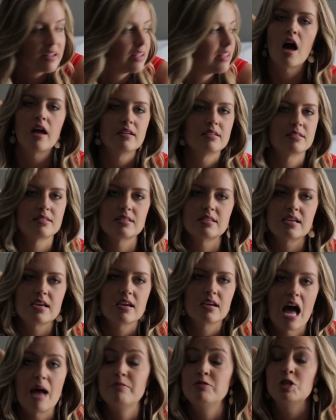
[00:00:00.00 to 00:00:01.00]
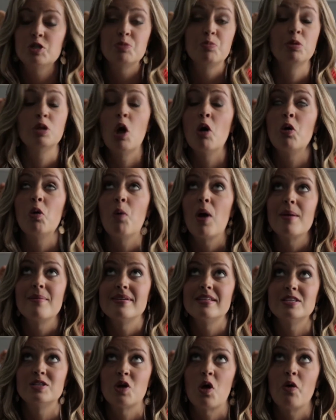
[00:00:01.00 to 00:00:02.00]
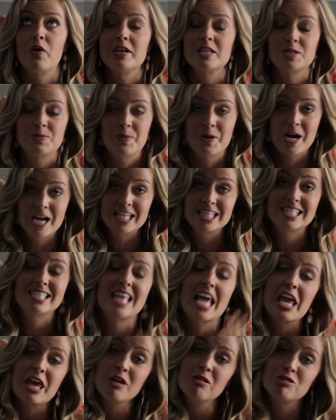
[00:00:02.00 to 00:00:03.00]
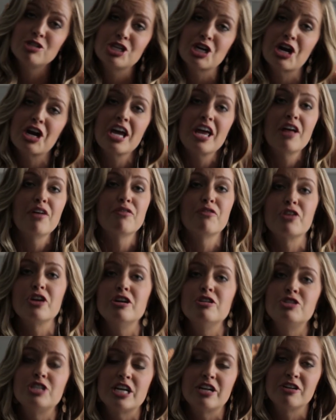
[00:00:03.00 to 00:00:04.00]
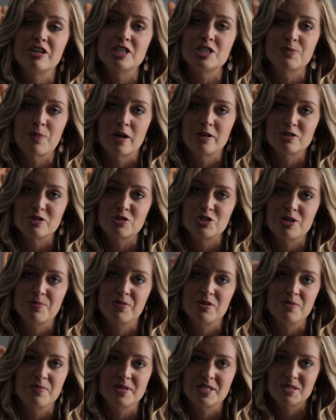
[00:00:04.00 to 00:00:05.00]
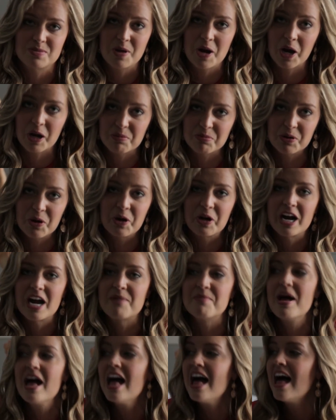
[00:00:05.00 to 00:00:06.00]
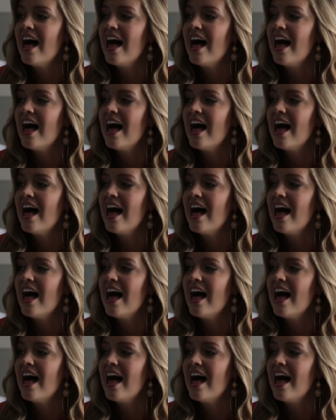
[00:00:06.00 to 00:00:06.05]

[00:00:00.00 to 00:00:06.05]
Honestly, I'm just blown away by this whole experience. Thank you, Sherry Hill, for your generous sponsorship of the Miss America program.